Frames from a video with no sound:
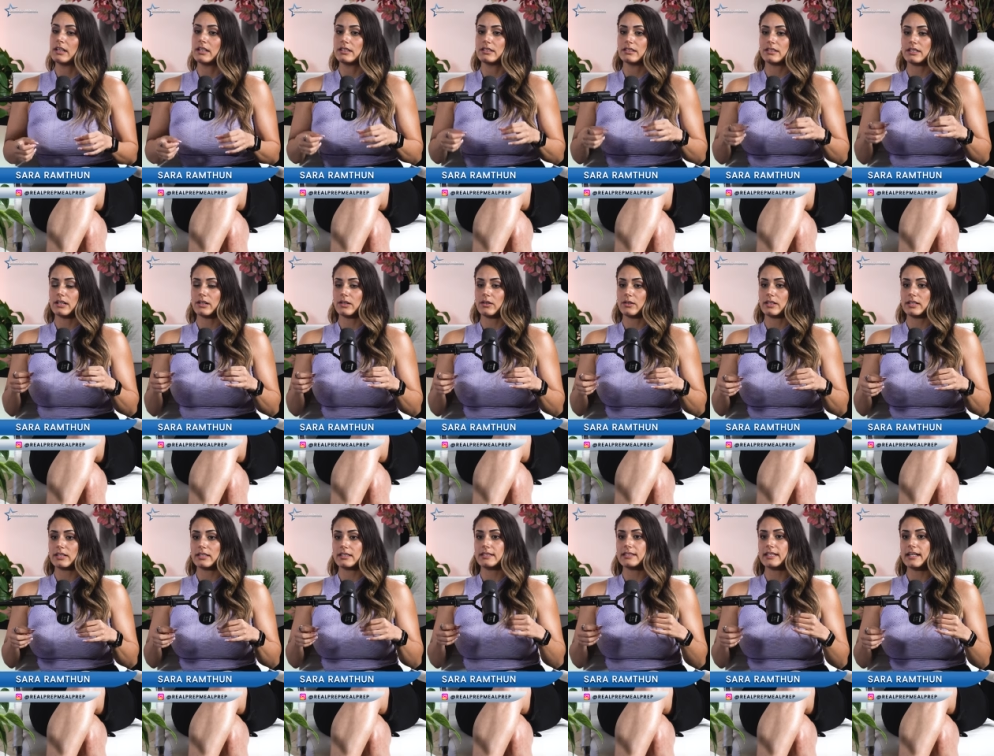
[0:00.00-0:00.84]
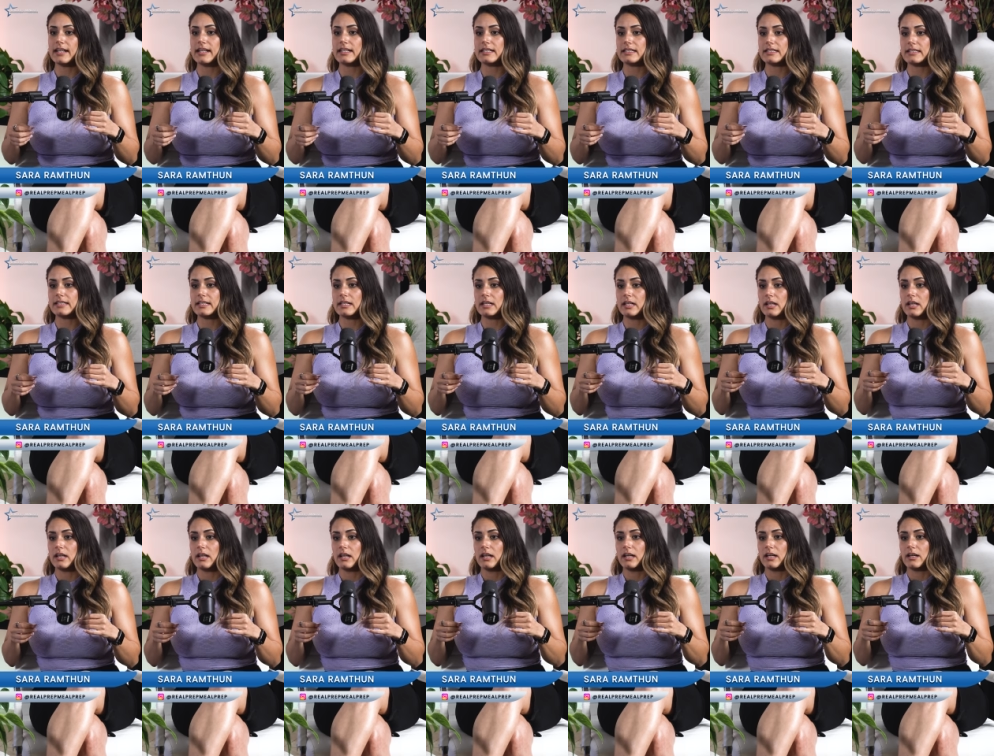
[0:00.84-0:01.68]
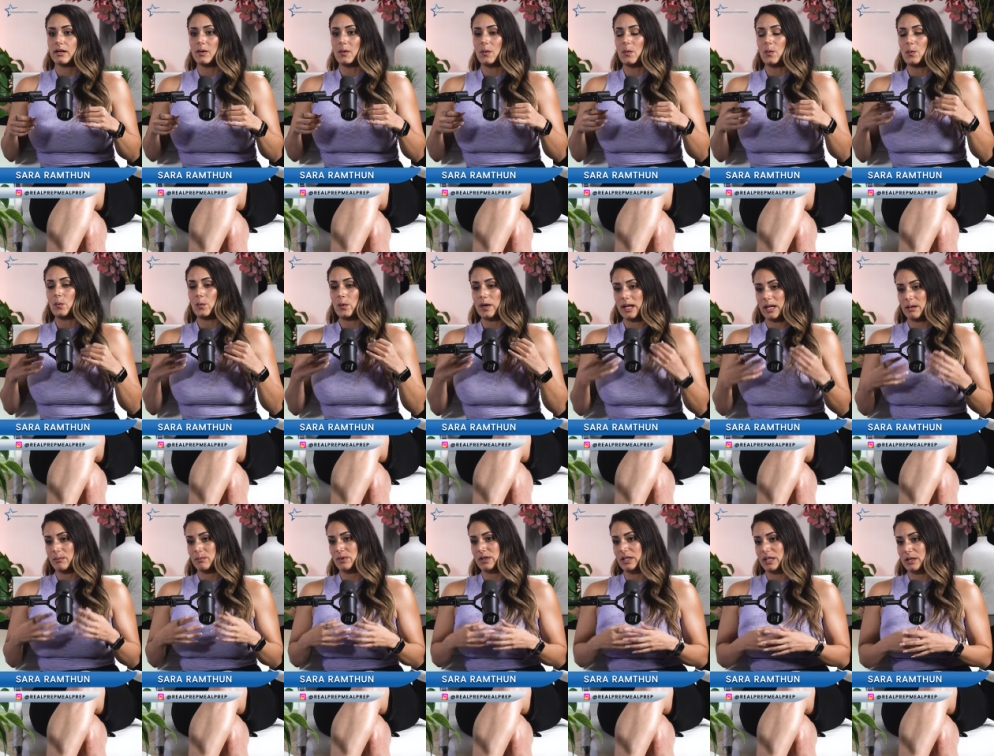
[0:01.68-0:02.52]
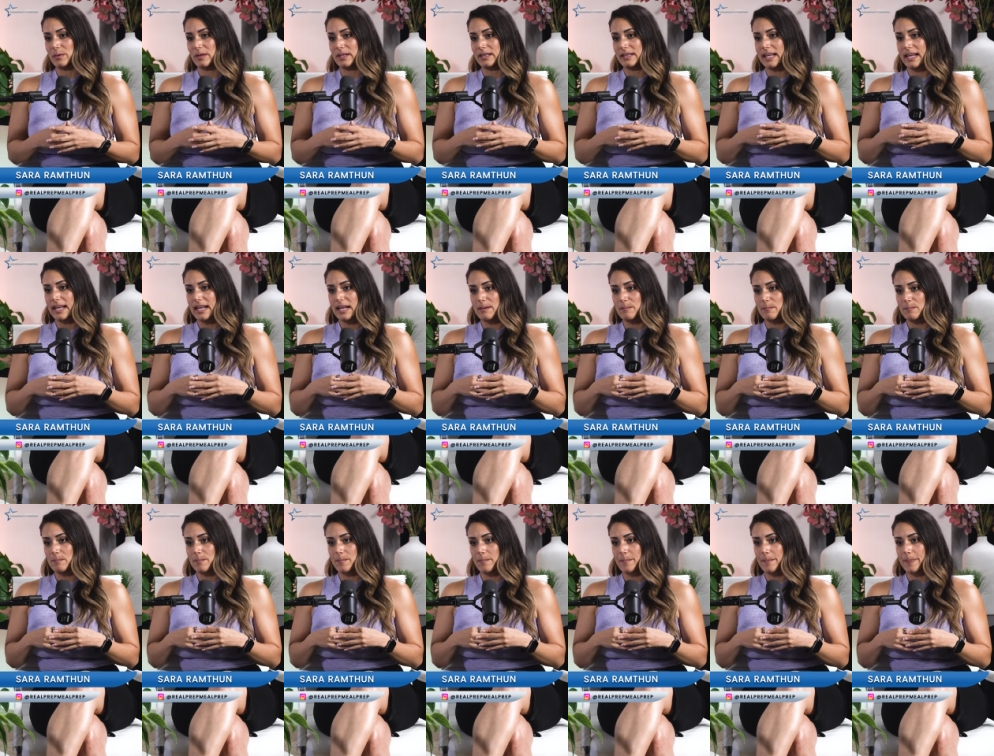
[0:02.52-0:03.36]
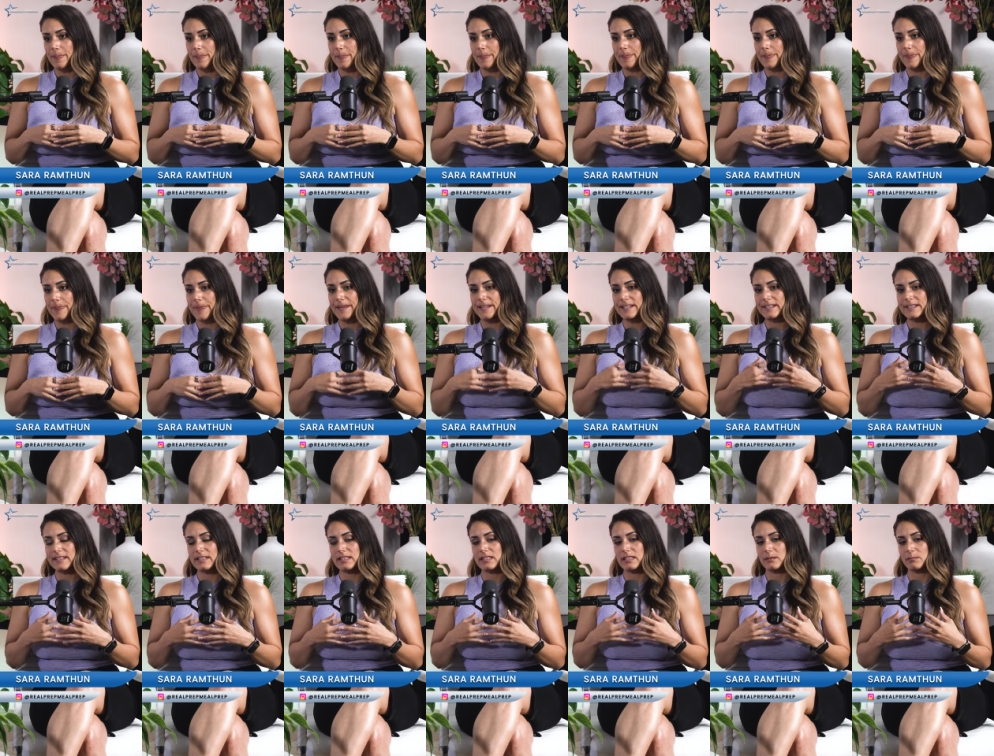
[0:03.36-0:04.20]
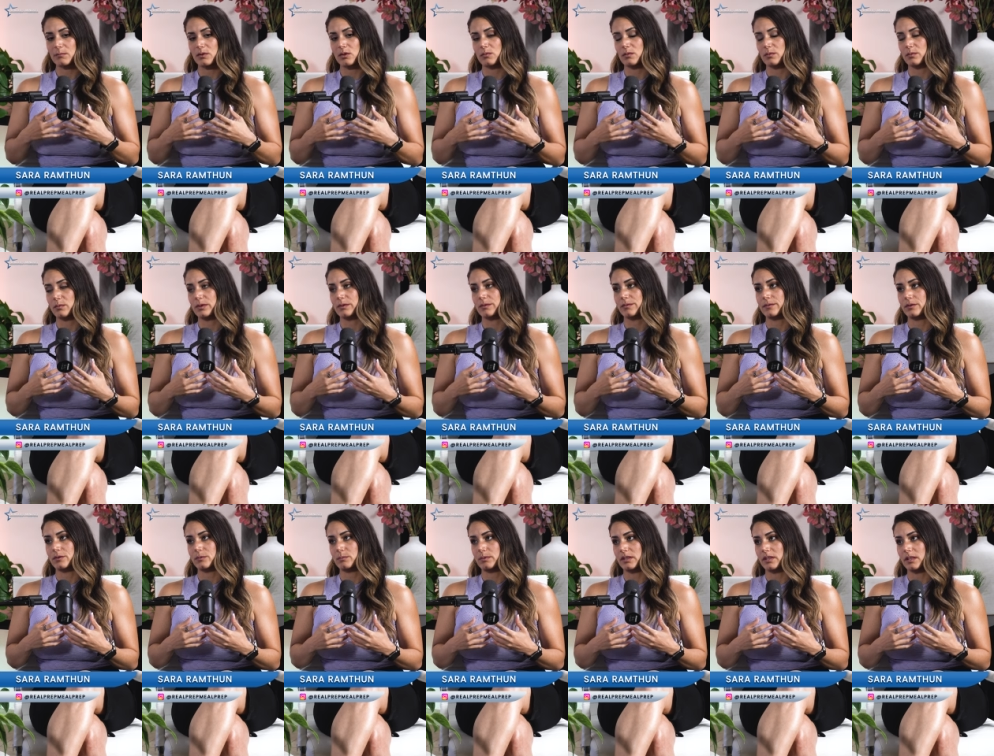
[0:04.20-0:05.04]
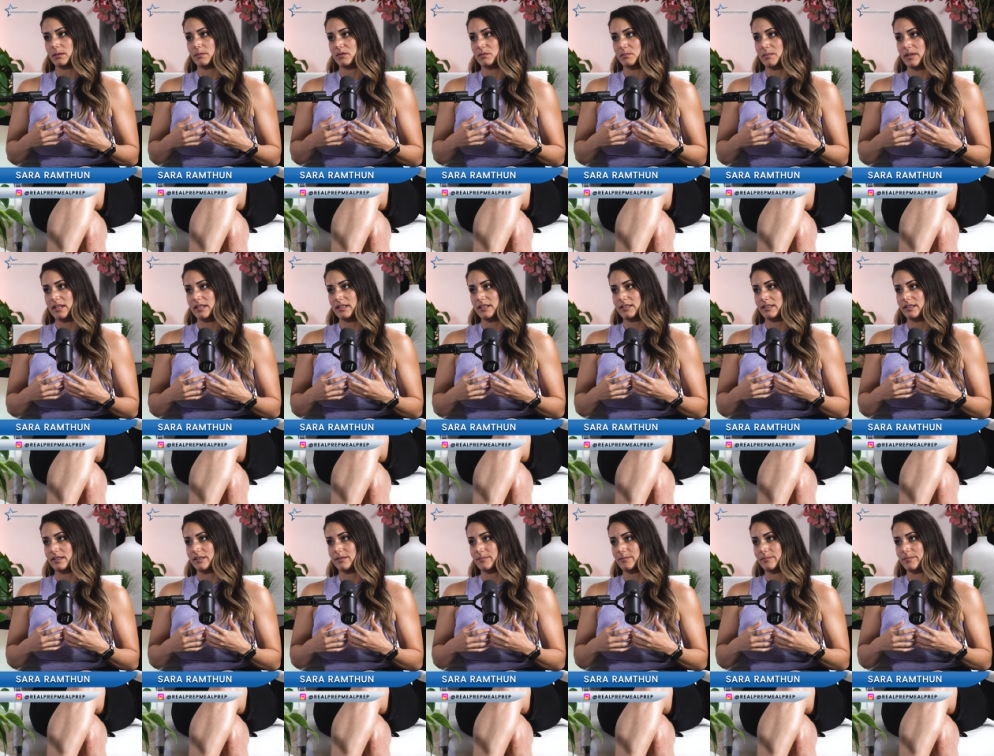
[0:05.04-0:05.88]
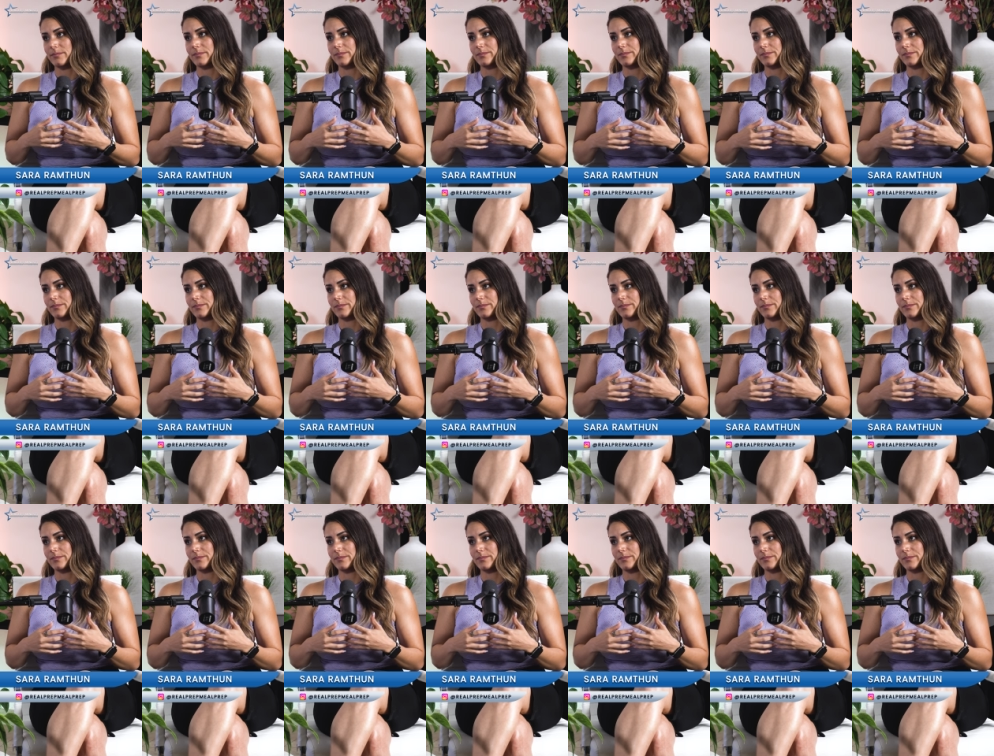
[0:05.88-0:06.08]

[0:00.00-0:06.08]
So, in a sense, when I'm working with them, this is the moment where food becomes medicine.